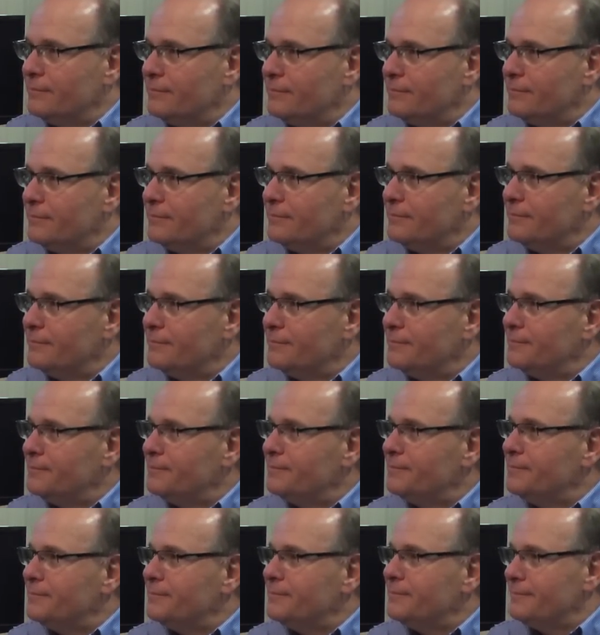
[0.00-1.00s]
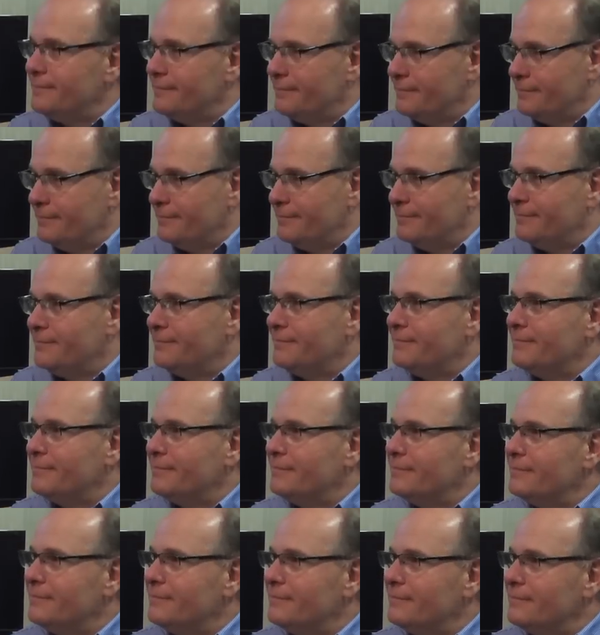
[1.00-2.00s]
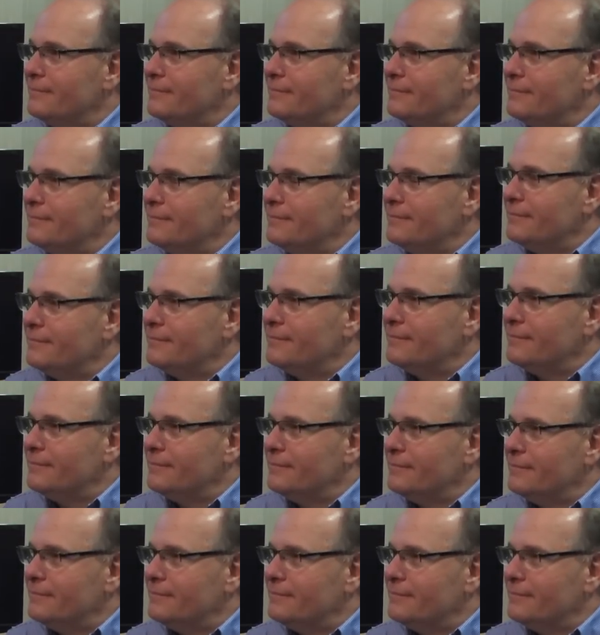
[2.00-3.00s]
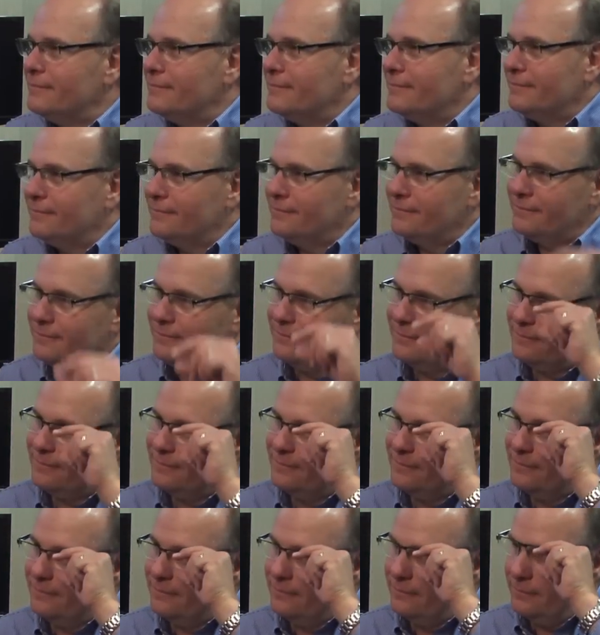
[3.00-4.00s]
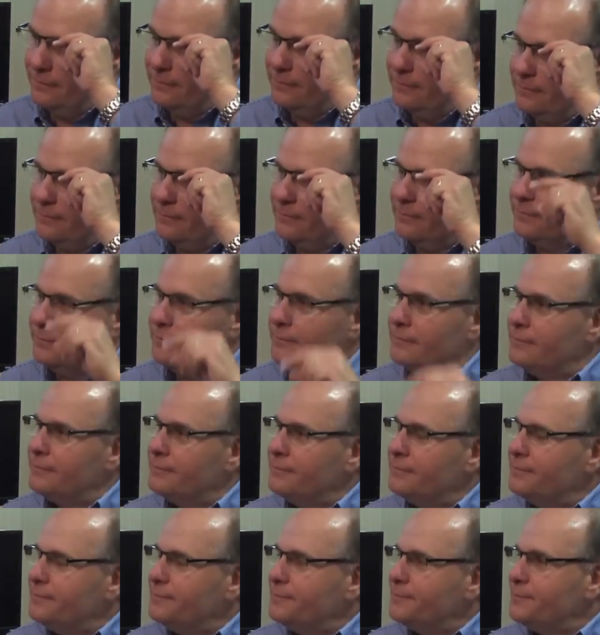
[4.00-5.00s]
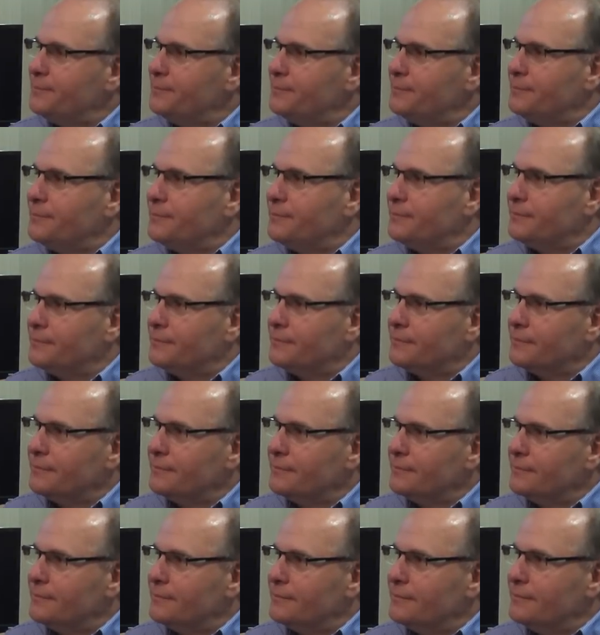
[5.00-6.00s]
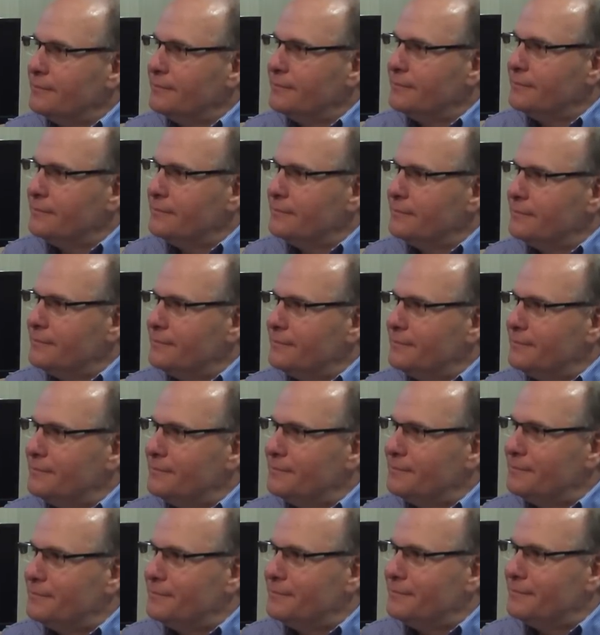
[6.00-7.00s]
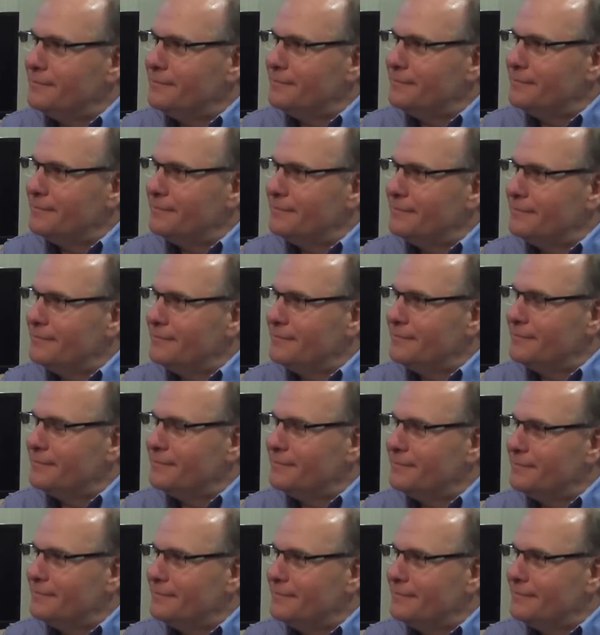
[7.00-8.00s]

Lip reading: This person isn't speaking.